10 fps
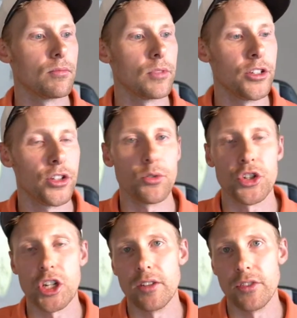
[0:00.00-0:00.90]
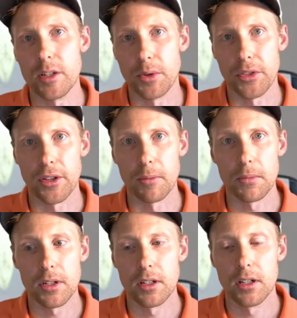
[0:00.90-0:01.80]
you don't JV with
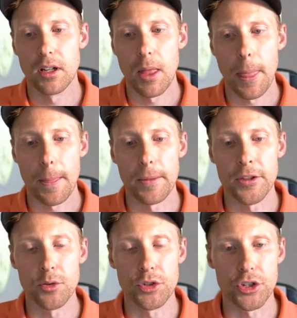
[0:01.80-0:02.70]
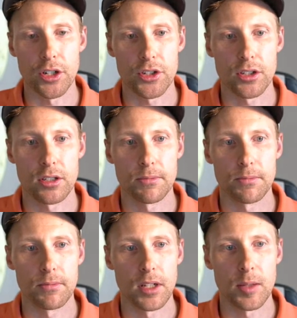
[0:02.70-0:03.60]
them. You just
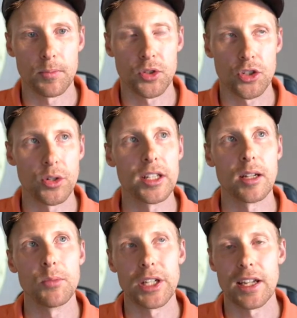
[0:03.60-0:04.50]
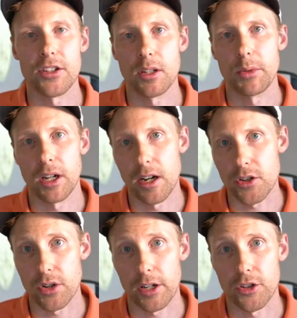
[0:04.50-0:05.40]
treat them like a
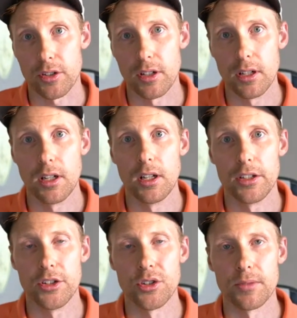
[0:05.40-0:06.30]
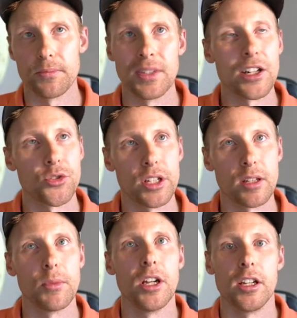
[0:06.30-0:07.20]
subcontractor. Your
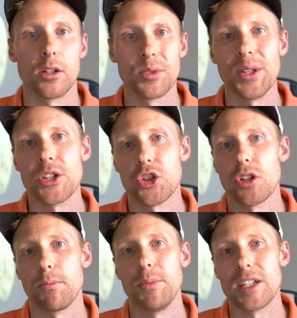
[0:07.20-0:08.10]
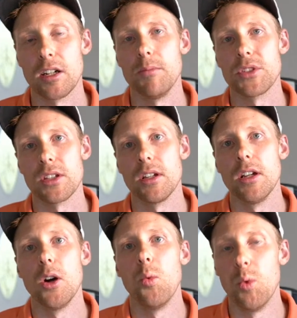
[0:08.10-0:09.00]
relationship becomes
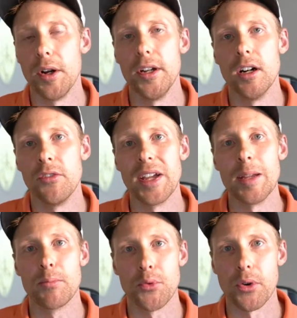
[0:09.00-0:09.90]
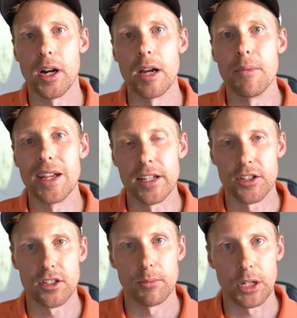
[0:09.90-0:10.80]
one of a prime and
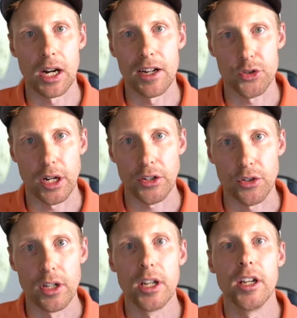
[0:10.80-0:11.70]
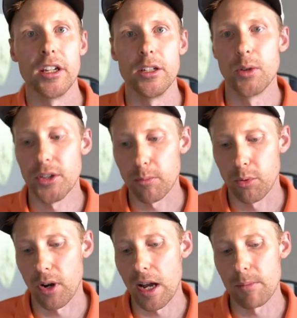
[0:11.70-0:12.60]
subcontractor. You are the
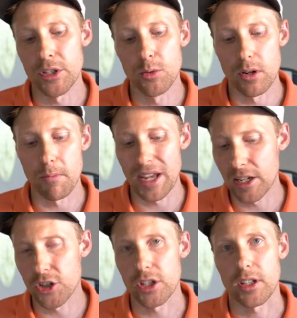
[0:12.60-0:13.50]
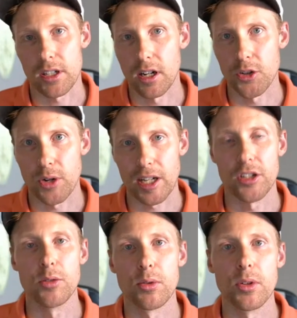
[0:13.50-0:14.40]
prime. You are managing the contract.
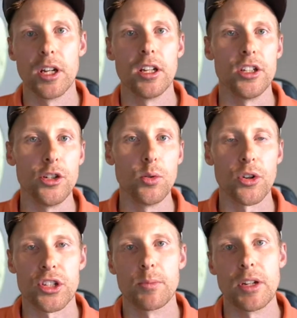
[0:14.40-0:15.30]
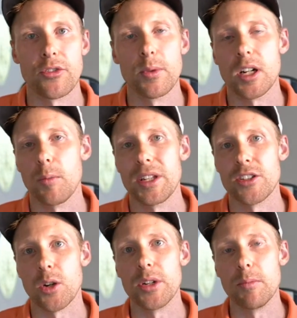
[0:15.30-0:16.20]
You or somebody from your company
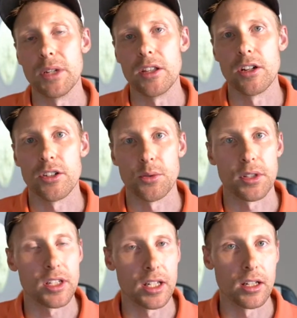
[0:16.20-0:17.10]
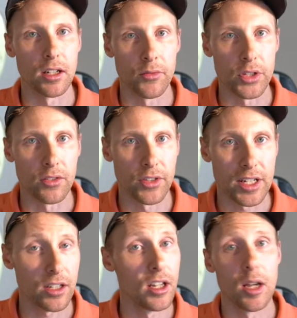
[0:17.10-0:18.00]
is going to be there during the day of the
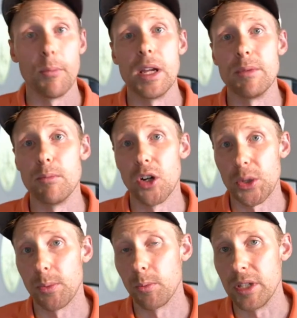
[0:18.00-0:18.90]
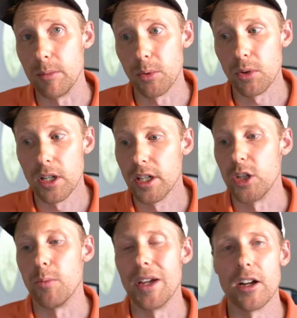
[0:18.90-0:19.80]
event, maybe multiple people.
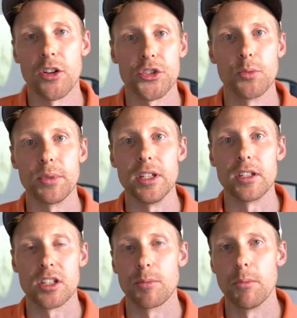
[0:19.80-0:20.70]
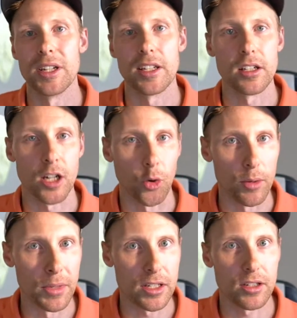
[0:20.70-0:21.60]
You may also be supplementing
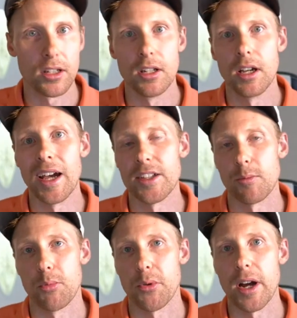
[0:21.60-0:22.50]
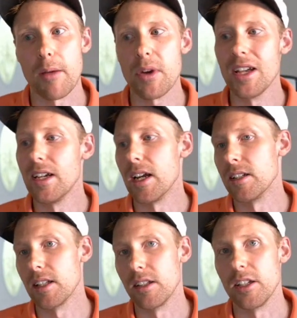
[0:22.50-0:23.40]
equipment as a prime.
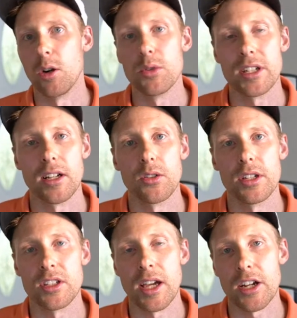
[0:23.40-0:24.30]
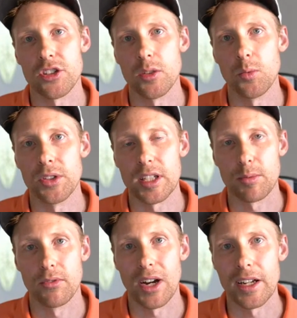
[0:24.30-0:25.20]
And then the hotel is actually the one that's
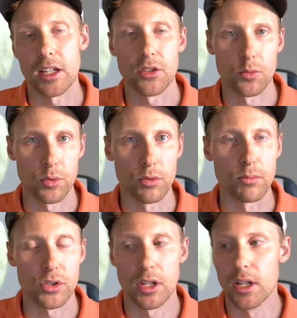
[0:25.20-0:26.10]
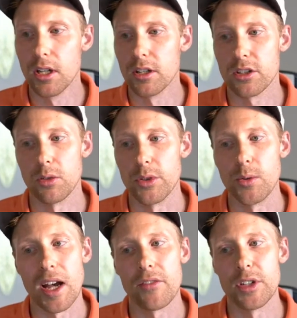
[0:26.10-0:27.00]
providing the rooms. So
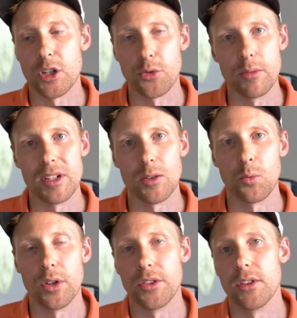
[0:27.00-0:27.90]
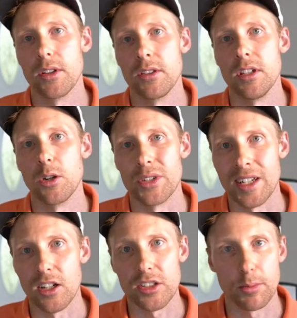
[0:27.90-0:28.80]
you have an agreement with the
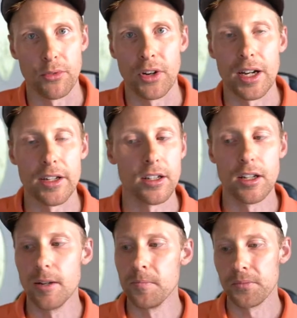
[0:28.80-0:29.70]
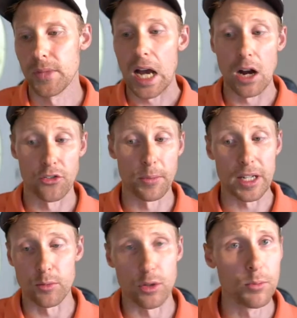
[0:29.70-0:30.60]
hotel to provide however
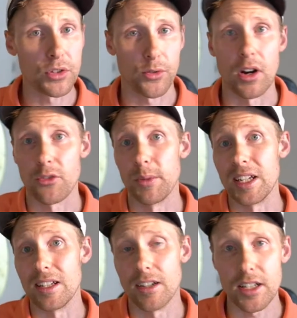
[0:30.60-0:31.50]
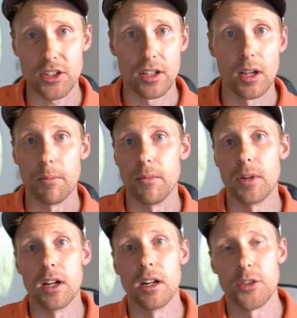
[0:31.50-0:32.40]
many rooms for however many nights.
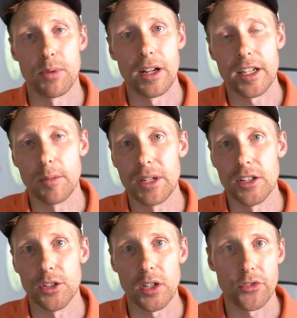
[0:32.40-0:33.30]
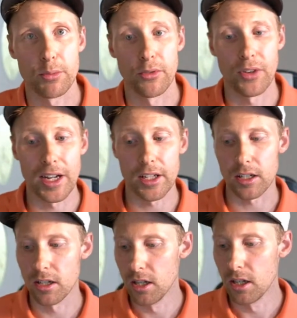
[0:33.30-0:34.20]
They're probably going to be on the hook for providing,